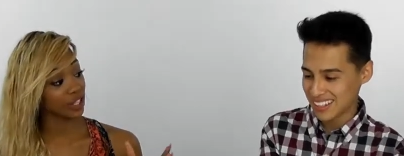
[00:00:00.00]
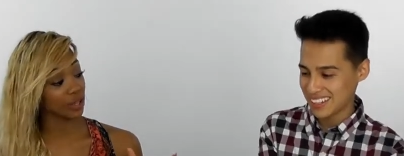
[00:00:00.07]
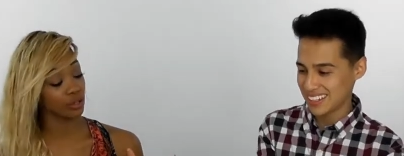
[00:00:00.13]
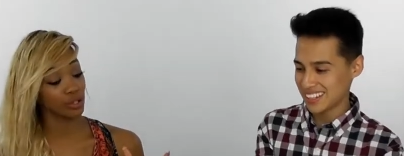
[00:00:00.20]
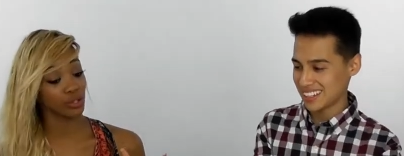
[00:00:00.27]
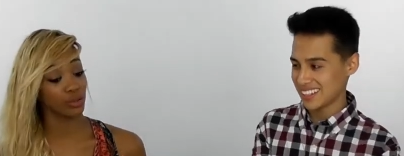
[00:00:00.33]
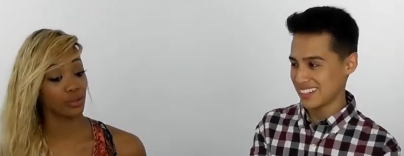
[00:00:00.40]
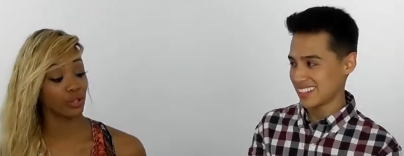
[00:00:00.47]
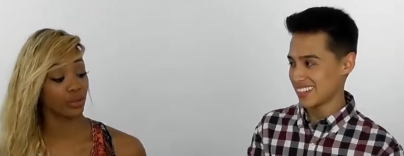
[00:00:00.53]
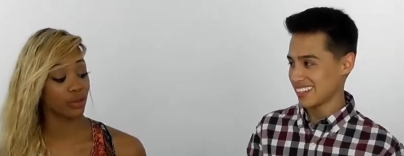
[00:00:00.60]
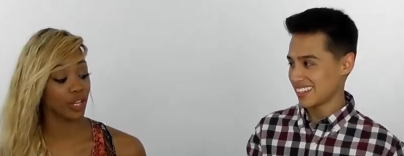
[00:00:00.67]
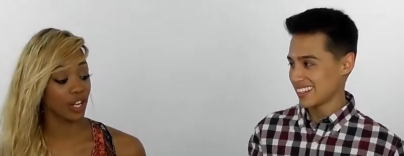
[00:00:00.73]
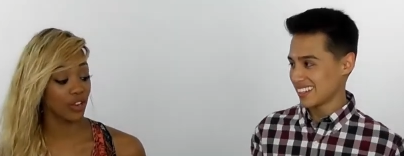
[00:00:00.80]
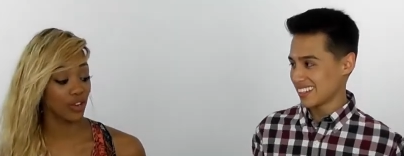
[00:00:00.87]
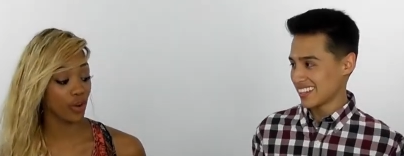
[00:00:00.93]
Speaker 1: told you
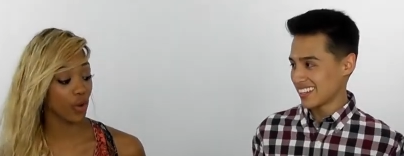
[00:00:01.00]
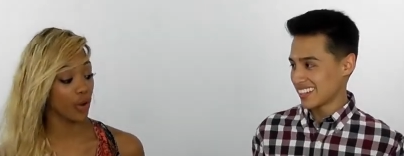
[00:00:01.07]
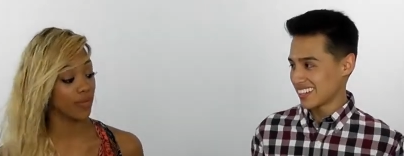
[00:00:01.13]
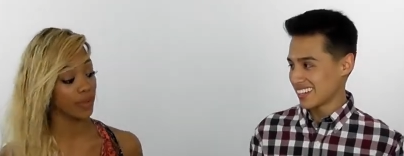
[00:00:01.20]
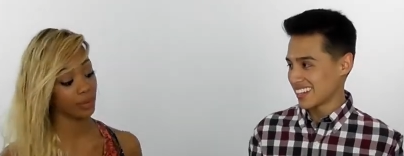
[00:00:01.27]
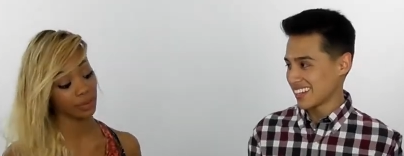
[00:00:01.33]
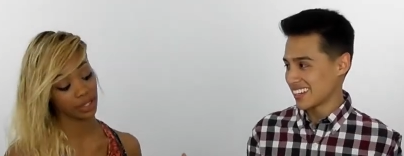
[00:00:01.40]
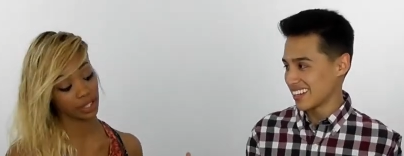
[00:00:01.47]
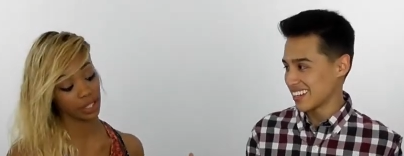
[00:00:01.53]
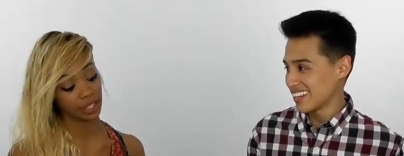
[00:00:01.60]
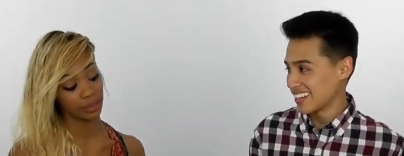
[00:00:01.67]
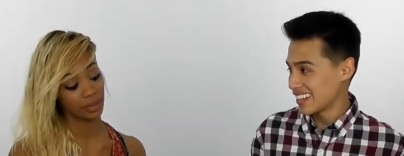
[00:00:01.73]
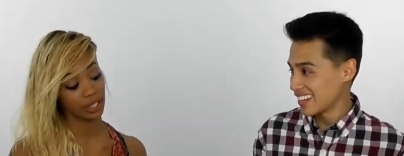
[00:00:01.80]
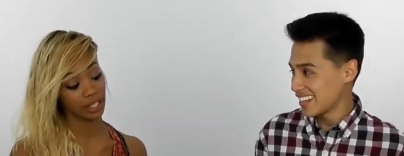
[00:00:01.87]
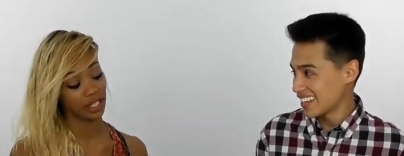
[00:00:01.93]
you didn't know if it was
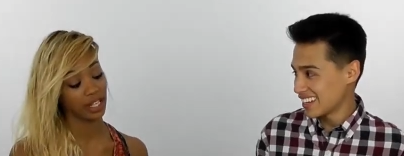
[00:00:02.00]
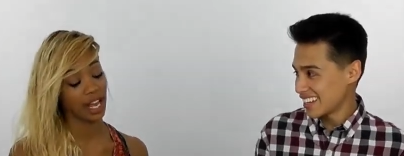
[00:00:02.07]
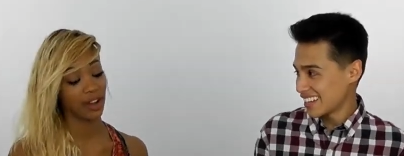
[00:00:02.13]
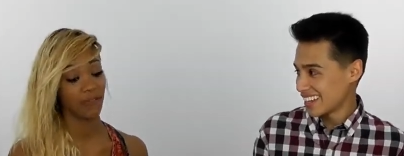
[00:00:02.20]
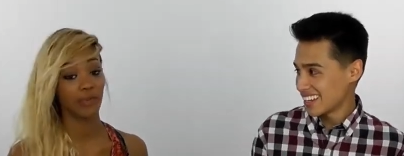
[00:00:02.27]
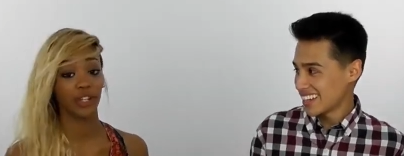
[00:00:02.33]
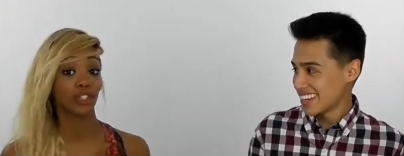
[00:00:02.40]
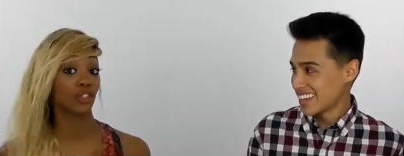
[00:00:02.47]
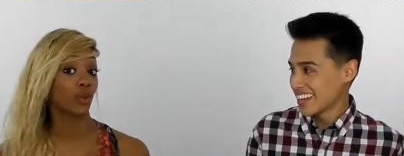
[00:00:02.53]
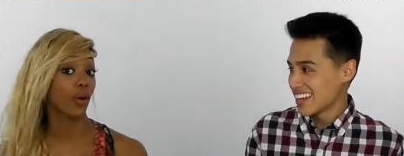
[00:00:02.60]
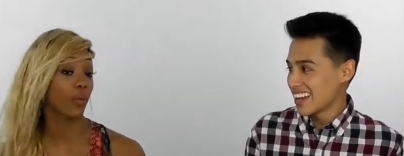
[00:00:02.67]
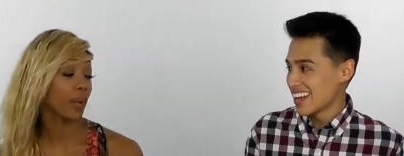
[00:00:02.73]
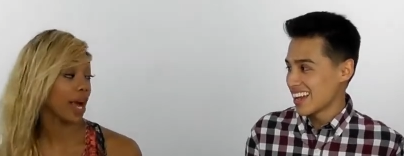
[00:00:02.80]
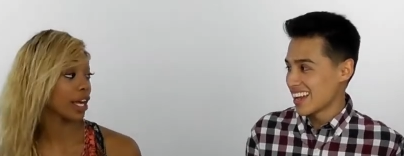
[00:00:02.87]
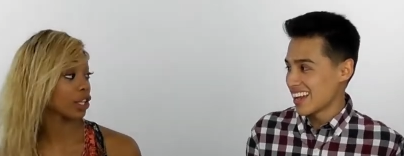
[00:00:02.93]
going to be the Death Wish
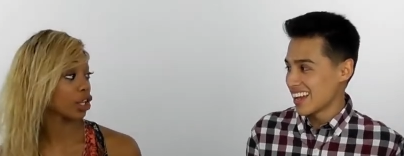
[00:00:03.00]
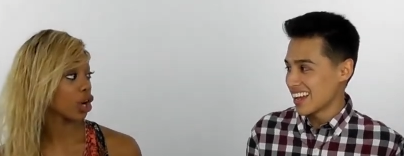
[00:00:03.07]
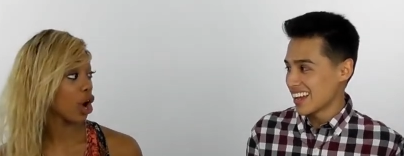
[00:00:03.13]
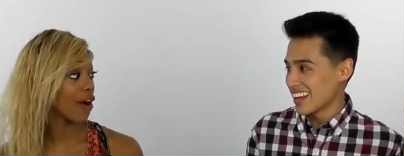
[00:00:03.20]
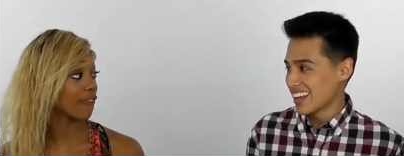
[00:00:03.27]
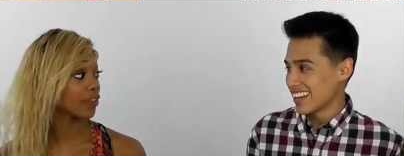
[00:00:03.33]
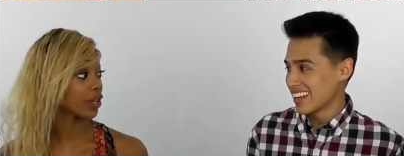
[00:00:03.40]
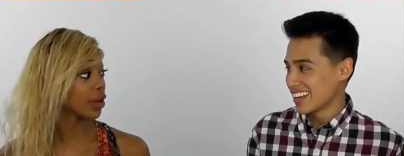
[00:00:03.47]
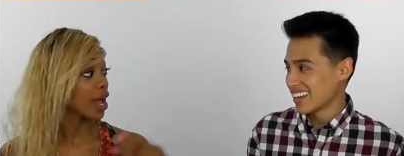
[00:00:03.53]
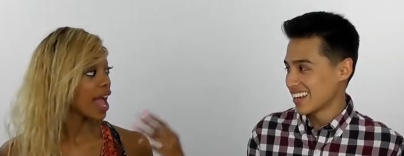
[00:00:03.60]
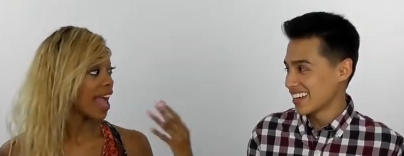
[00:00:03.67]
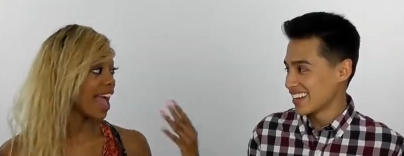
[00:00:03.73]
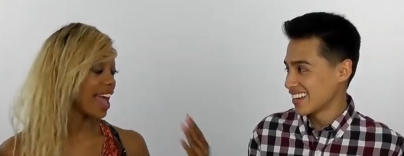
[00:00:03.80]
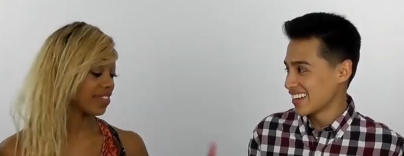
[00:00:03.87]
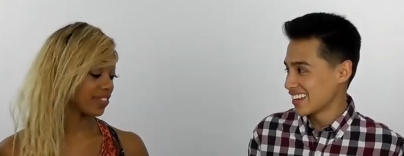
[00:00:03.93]
or regular coffee.
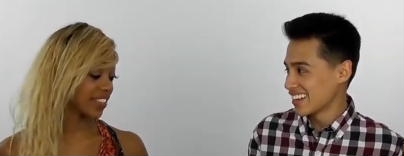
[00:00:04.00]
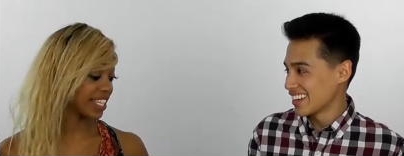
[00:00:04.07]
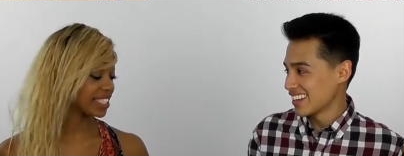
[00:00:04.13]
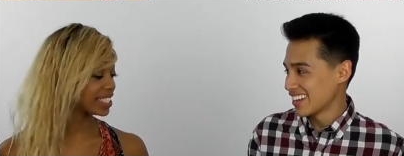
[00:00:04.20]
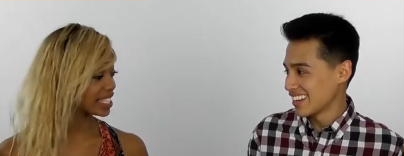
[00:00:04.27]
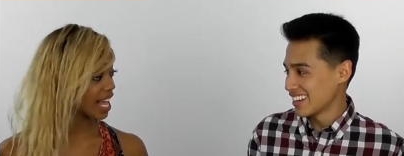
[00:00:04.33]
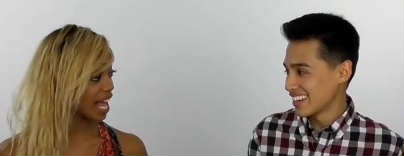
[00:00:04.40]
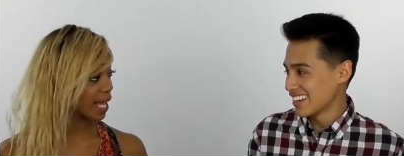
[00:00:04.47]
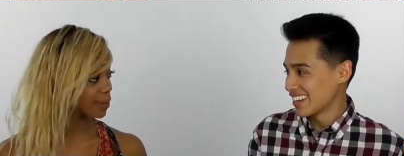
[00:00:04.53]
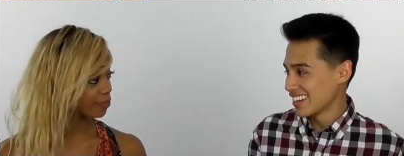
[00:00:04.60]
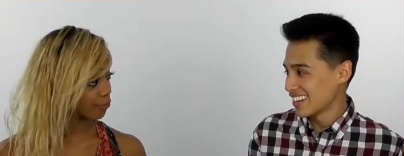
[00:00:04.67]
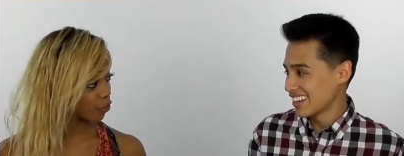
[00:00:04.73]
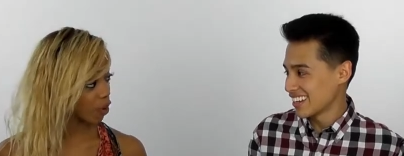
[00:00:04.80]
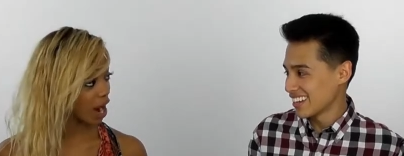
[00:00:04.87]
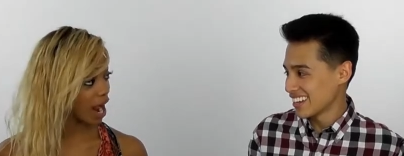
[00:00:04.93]
At this
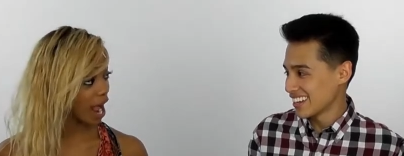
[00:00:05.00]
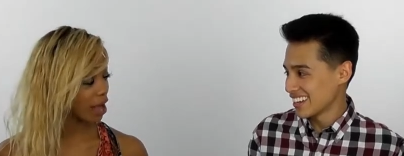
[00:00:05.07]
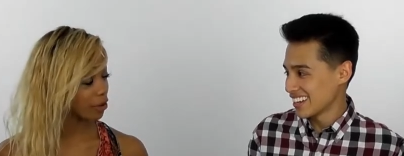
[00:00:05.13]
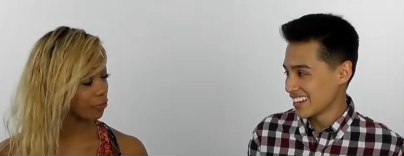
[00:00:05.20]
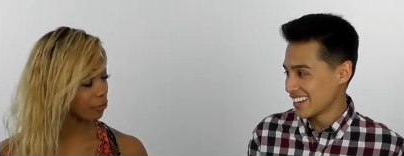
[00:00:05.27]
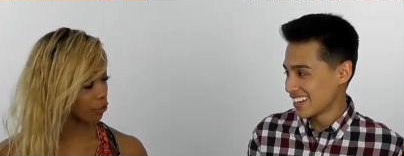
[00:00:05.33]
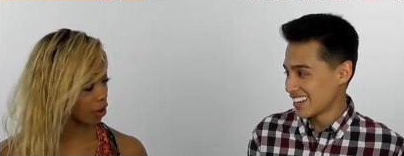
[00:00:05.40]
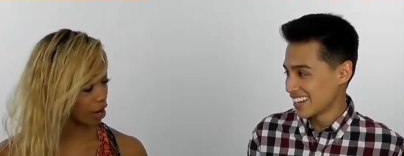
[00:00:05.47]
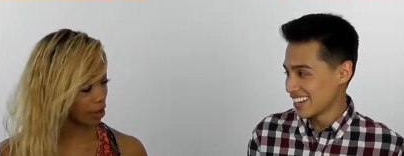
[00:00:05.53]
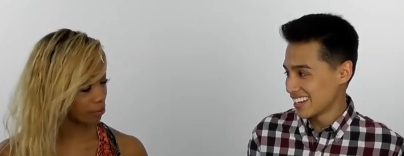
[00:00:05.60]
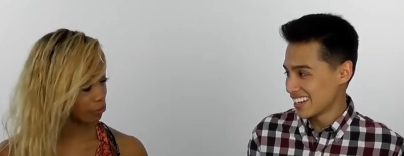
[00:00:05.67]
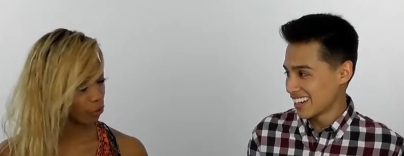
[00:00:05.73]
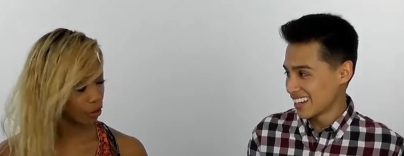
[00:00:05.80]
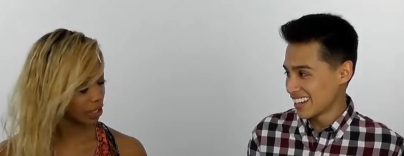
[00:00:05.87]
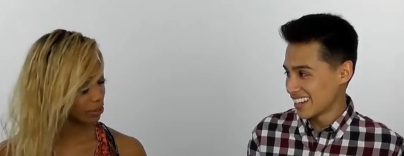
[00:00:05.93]
time, for for
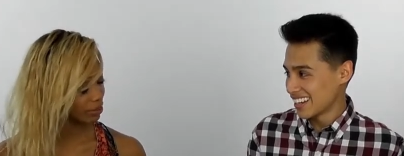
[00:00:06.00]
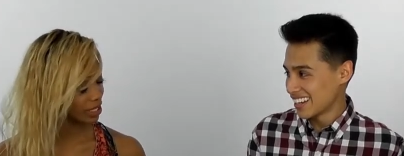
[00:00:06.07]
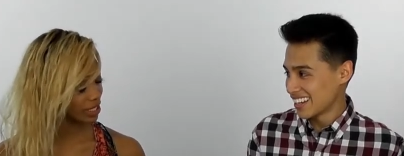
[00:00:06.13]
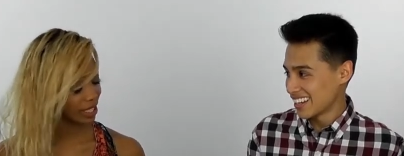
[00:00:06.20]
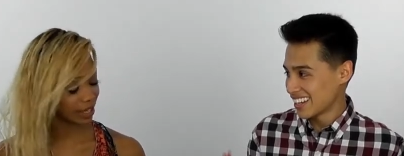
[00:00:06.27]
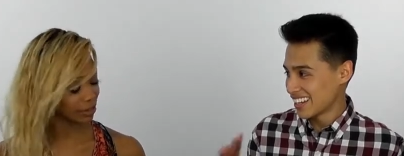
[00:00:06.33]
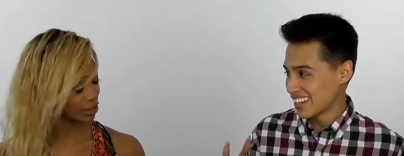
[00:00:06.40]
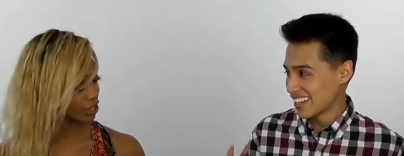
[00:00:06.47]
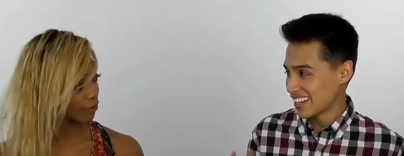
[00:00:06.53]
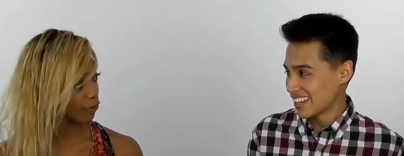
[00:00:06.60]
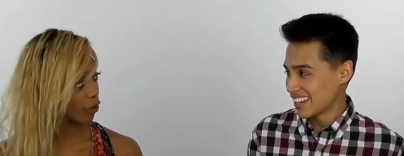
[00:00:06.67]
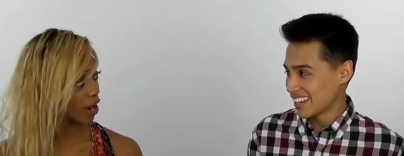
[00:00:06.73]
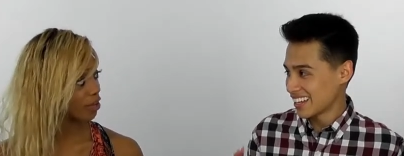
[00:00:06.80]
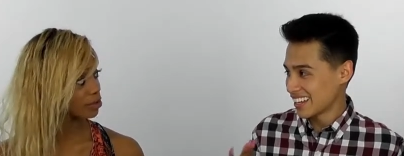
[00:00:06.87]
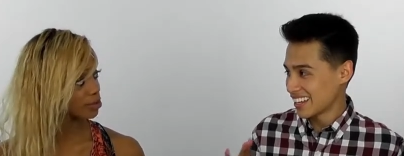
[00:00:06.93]
um, 40 minutes later, I was gonna
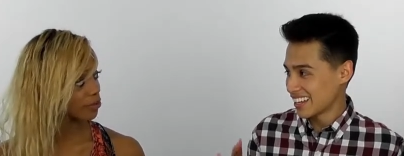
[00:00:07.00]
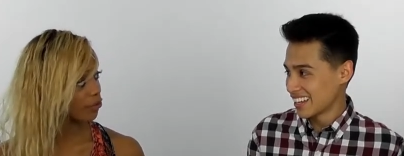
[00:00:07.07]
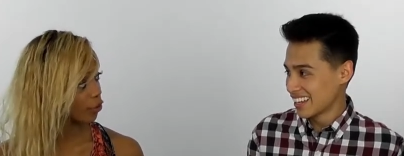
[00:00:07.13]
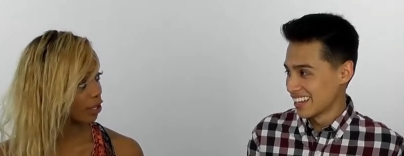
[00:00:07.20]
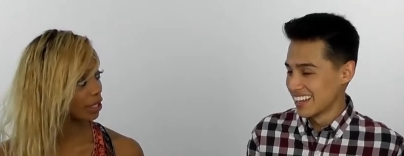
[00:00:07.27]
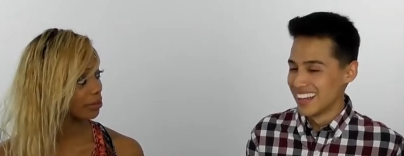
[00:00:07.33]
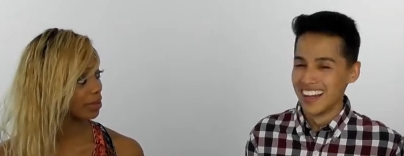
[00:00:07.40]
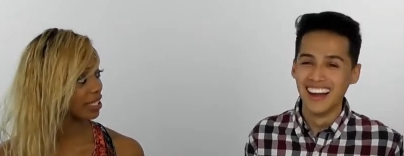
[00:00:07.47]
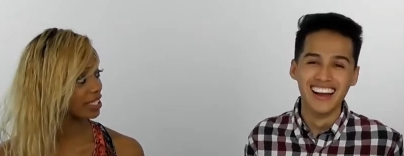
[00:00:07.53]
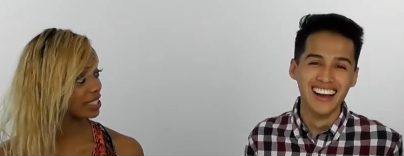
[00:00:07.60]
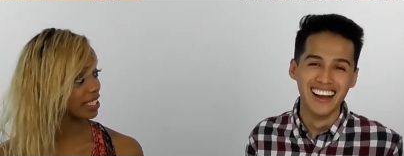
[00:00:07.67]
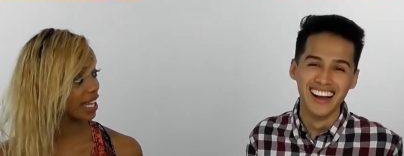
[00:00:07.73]
say four hours, but 40 minutes